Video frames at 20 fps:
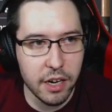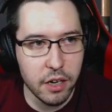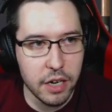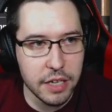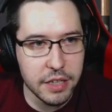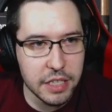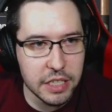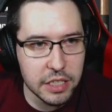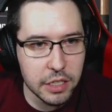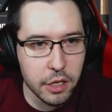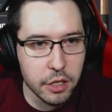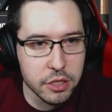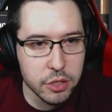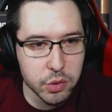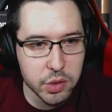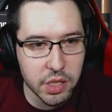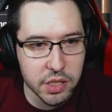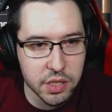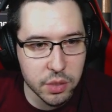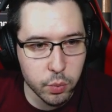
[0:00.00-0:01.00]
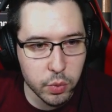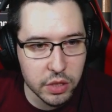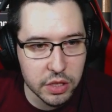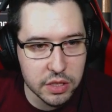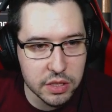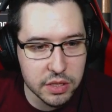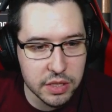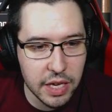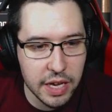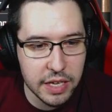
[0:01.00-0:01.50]
and then it also doesn't really
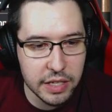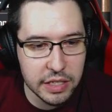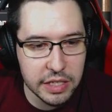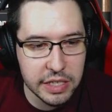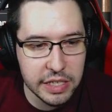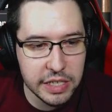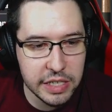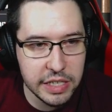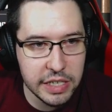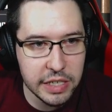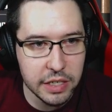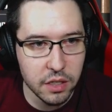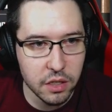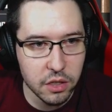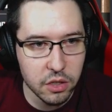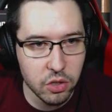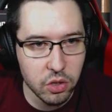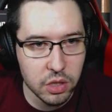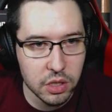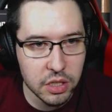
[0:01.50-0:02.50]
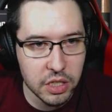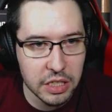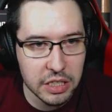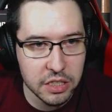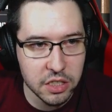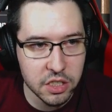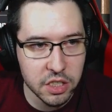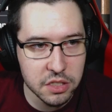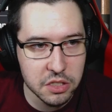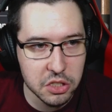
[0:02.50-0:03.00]
say it here, or
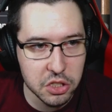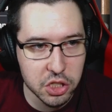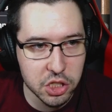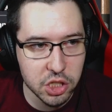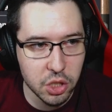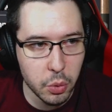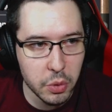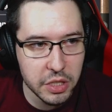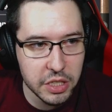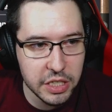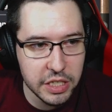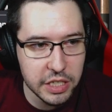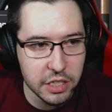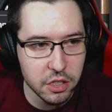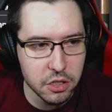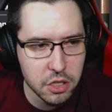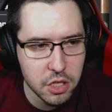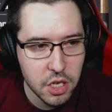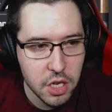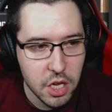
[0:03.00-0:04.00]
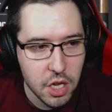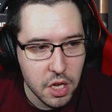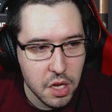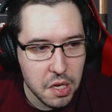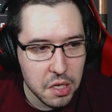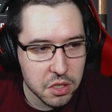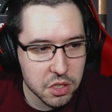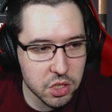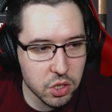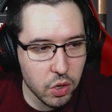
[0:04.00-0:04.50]
like doesn't show it here.
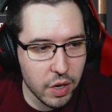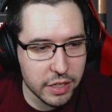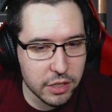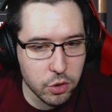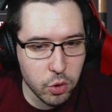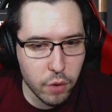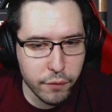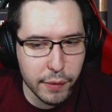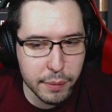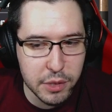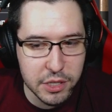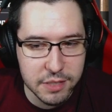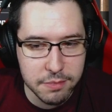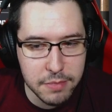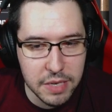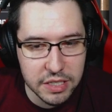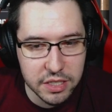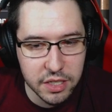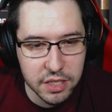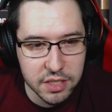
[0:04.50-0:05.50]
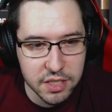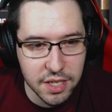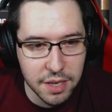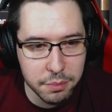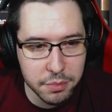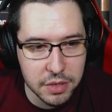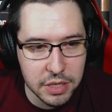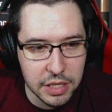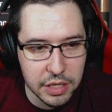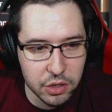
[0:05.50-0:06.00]
So I don't know if I'm just missing
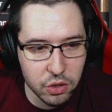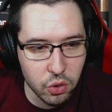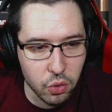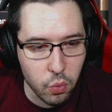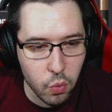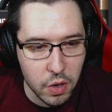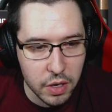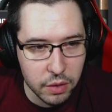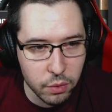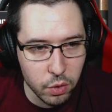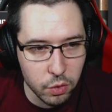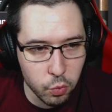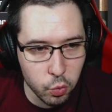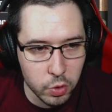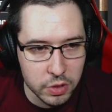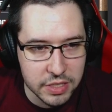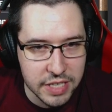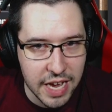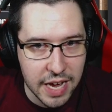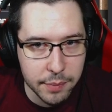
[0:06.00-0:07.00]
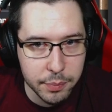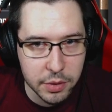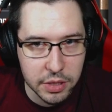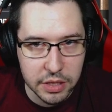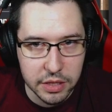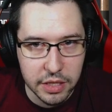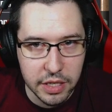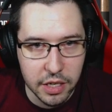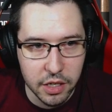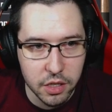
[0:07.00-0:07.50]
something or what's
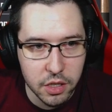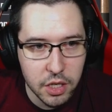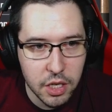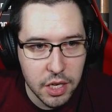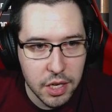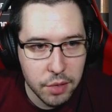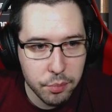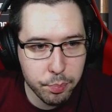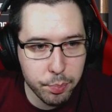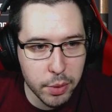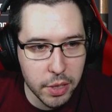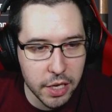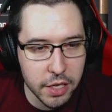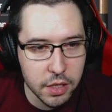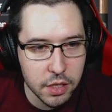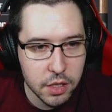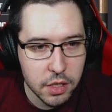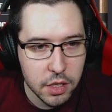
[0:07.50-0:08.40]
happening there, but